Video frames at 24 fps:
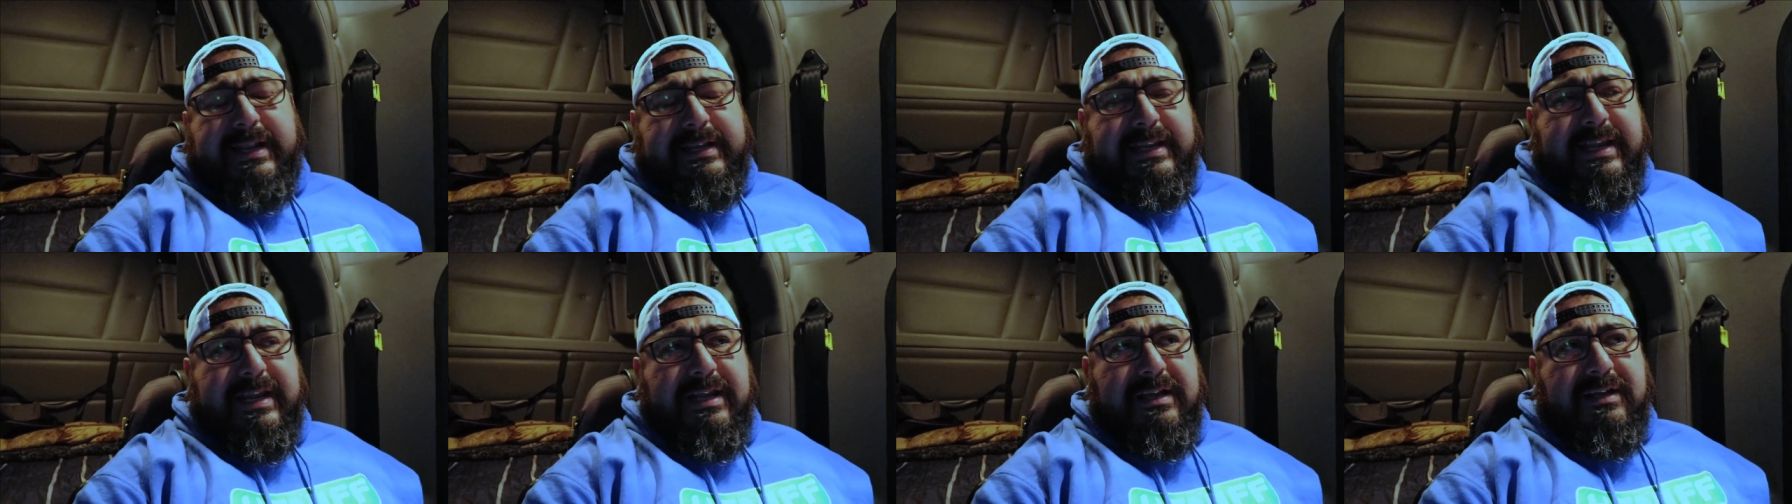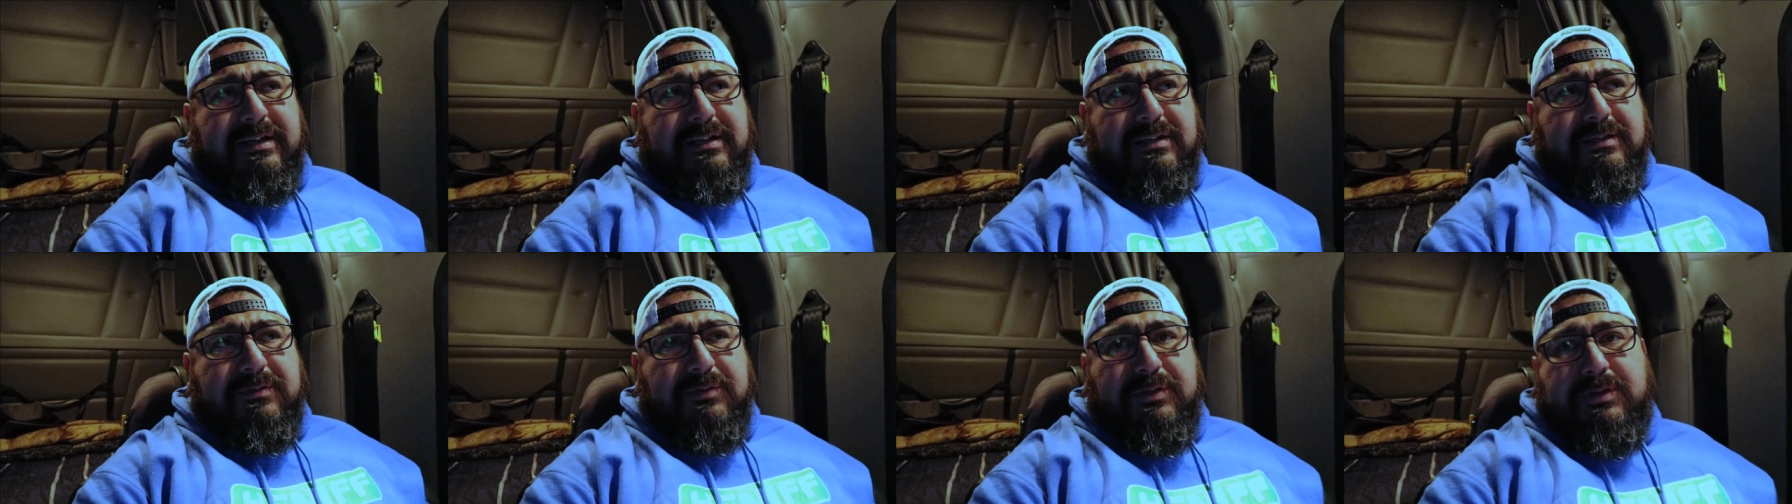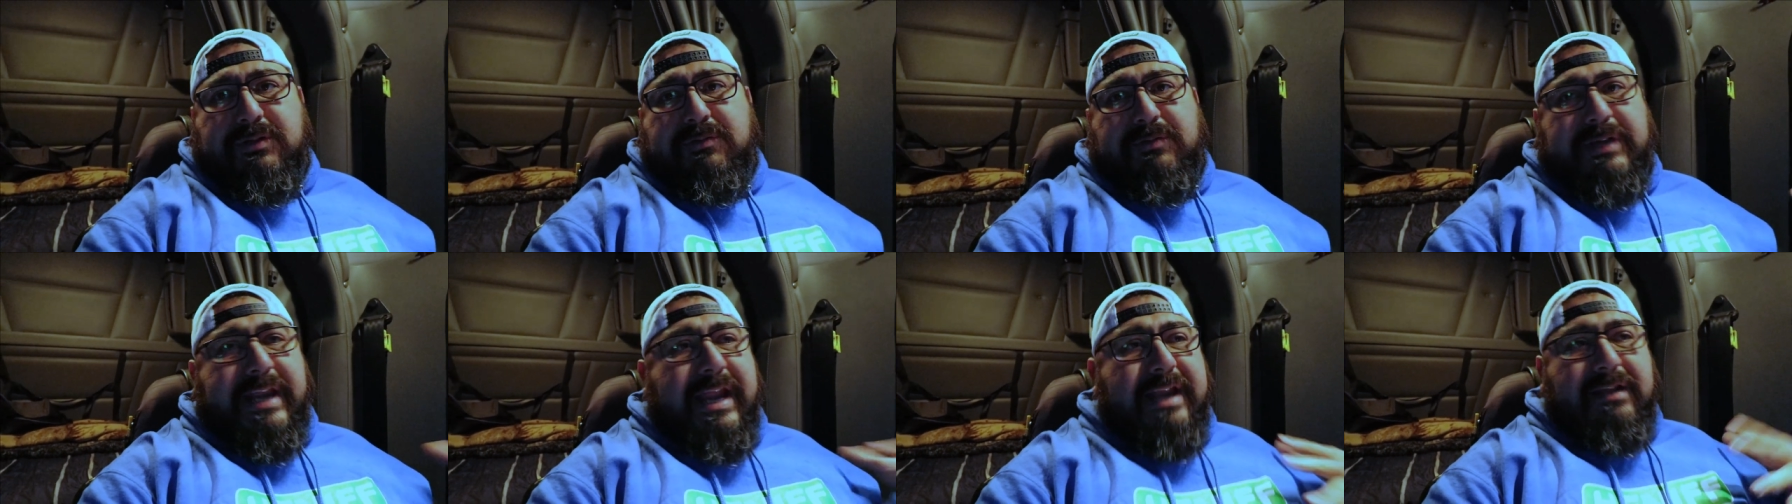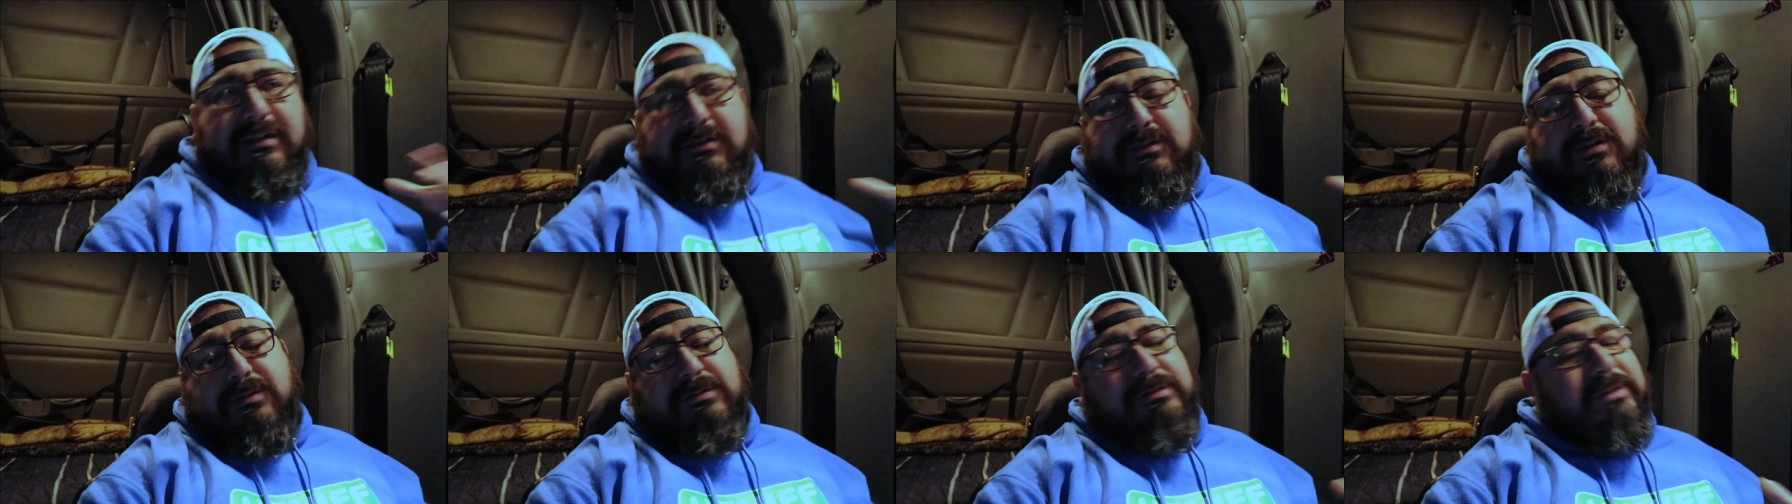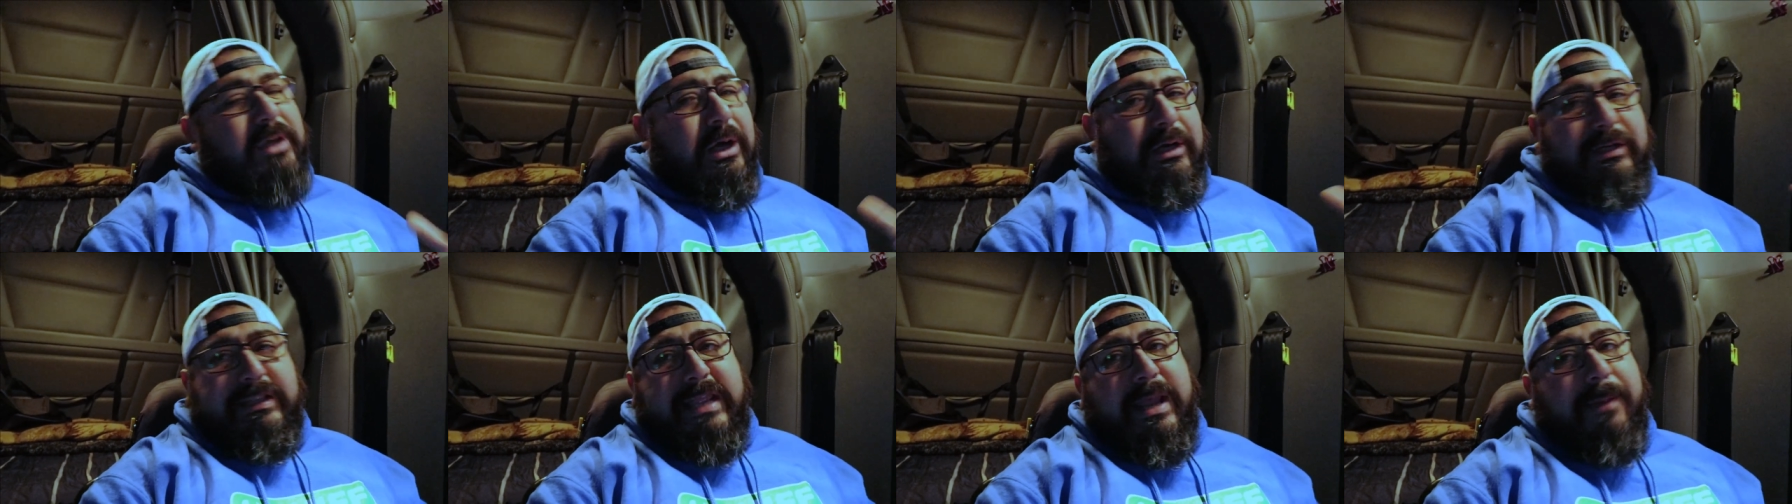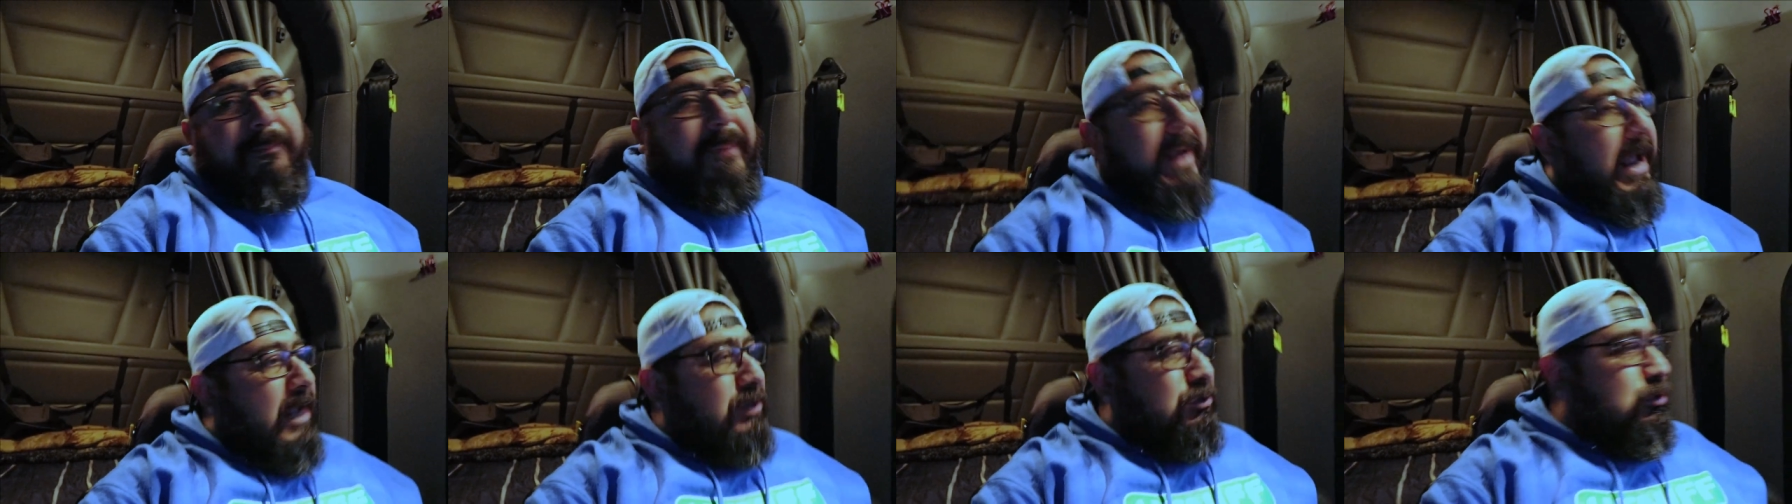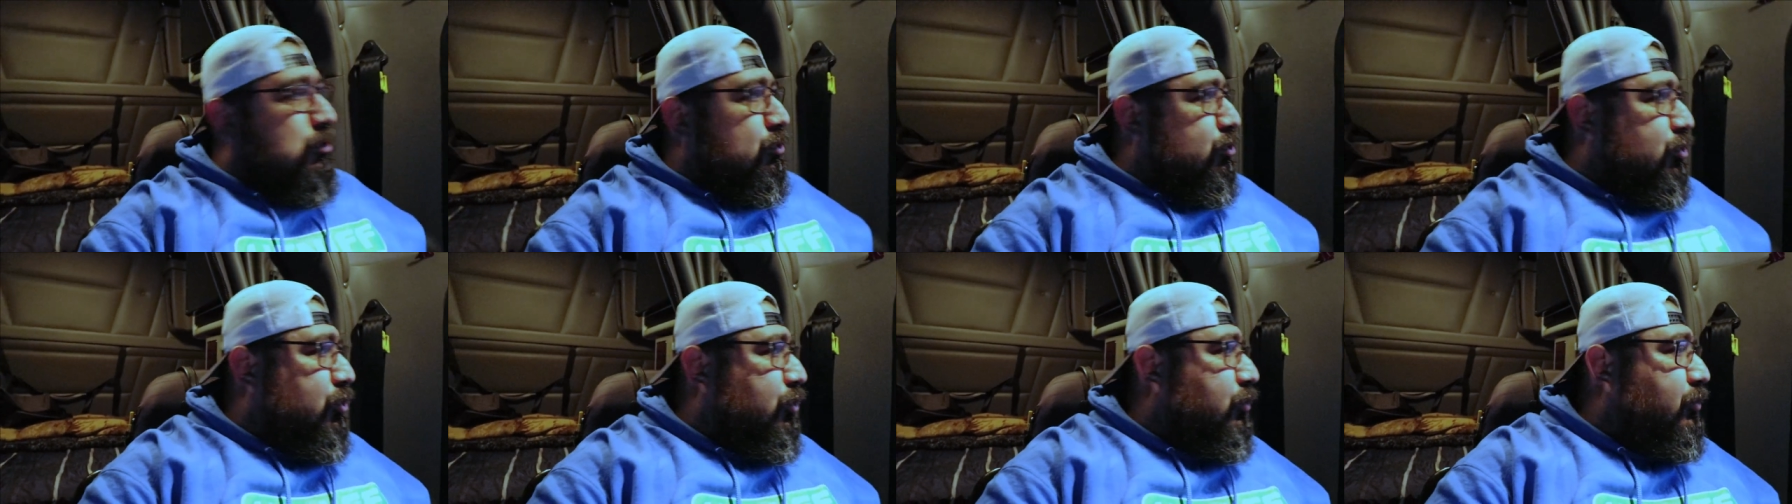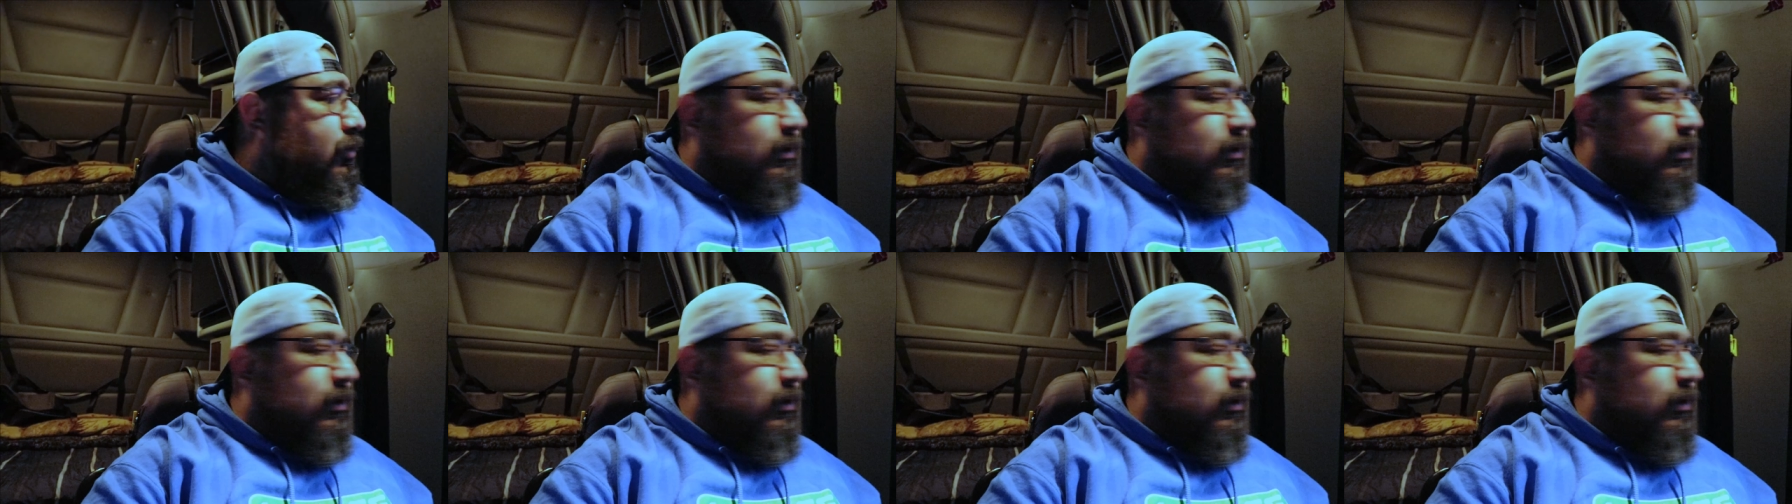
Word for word: day. Can't, don't start that bad juju.